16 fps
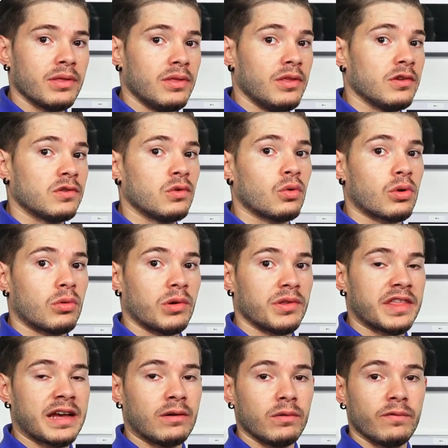this door
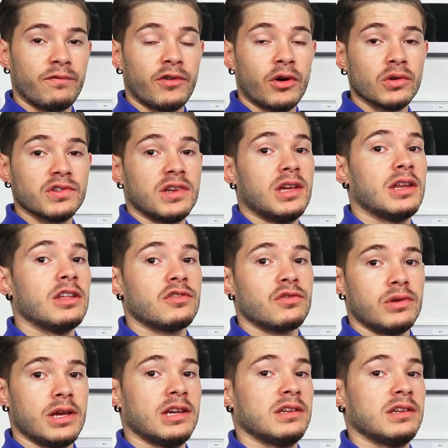without faulting an entry